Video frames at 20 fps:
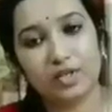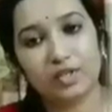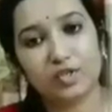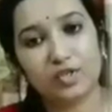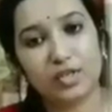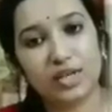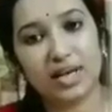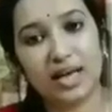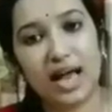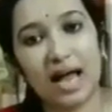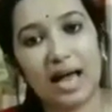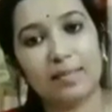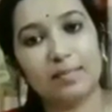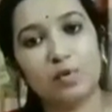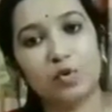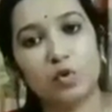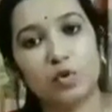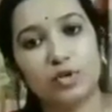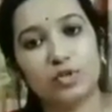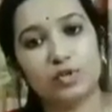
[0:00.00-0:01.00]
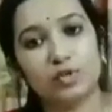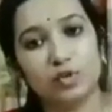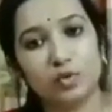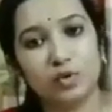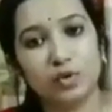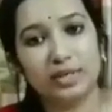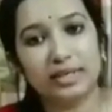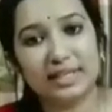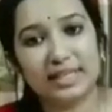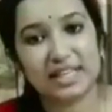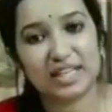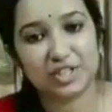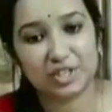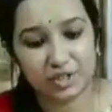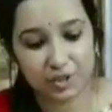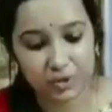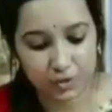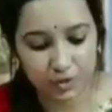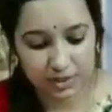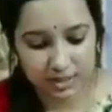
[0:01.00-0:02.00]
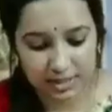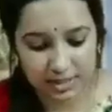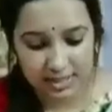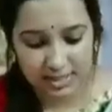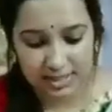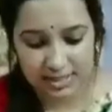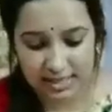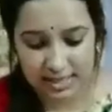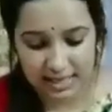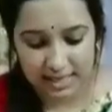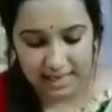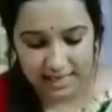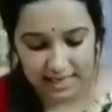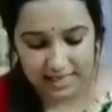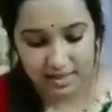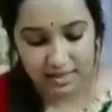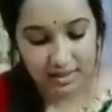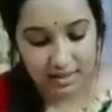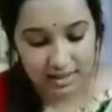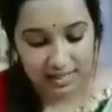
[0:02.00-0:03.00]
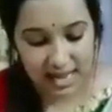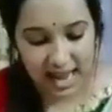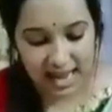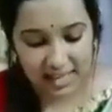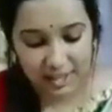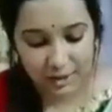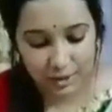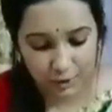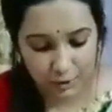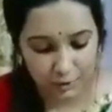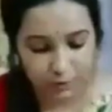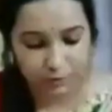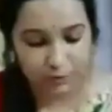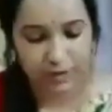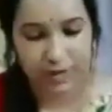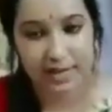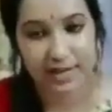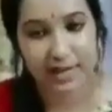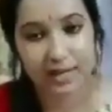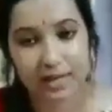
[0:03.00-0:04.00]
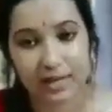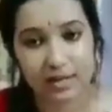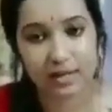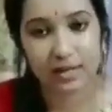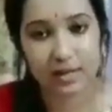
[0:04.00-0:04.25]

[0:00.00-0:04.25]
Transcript: Today, I'm going to teach you this lesson. Thank you, friend.